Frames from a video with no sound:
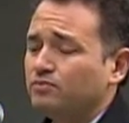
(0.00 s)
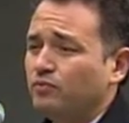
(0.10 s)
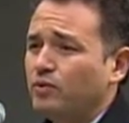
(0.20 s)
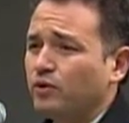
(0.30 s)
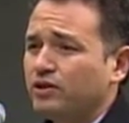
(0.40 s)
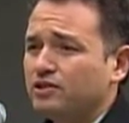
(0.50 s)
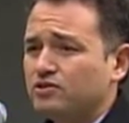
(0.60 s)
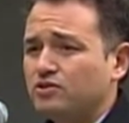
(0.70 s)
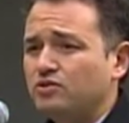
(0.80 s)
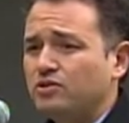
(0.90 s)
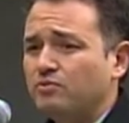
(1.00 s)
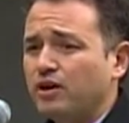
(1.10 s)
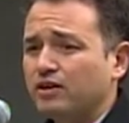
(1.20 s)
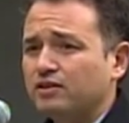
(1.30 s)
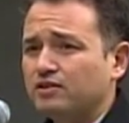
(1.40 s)
We work in a studio
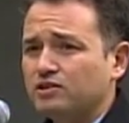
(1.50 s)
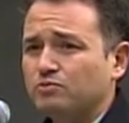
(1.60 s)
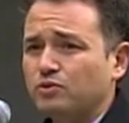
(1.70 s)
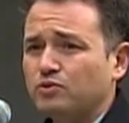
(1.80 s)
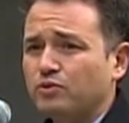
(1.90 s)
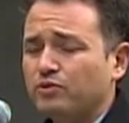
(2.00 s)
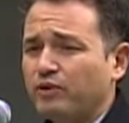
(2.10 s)
model at the Exploratorium.